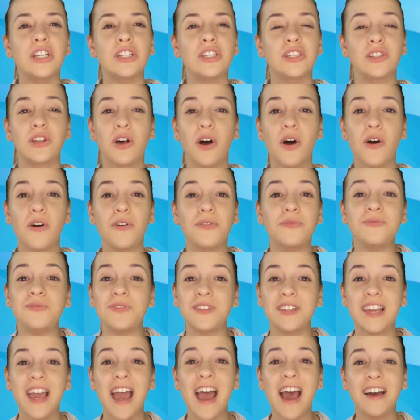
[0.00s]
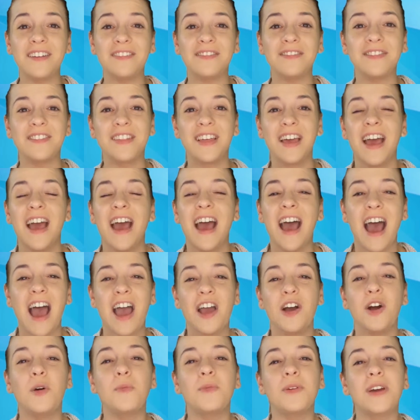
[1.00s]
So yeah,
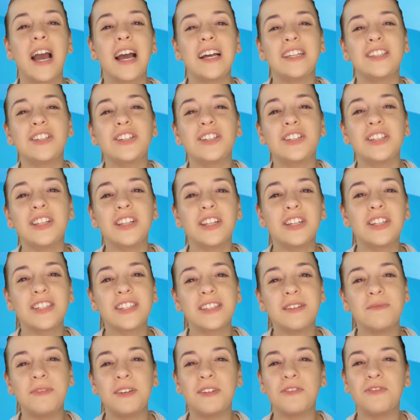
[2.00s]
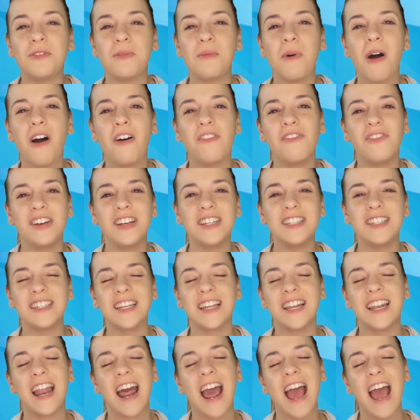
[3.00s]
I hope you guys learned a little something from all of this,
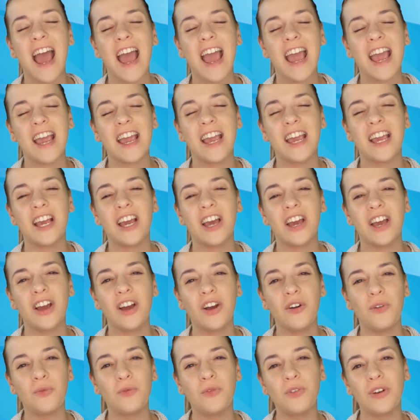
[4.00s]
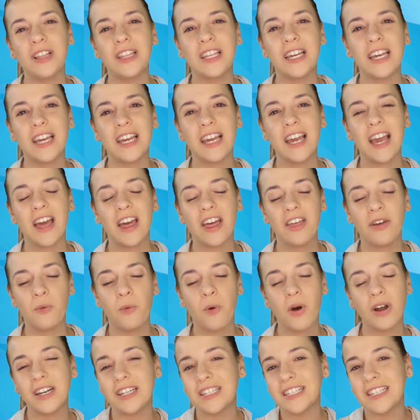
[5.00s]
and I really
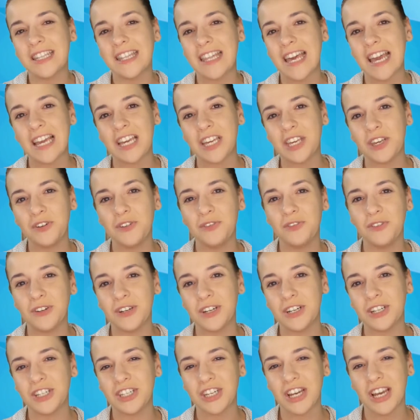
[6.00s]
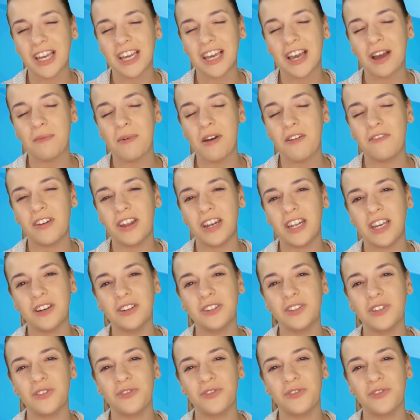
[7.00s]
wanted to thank you for checking out my video.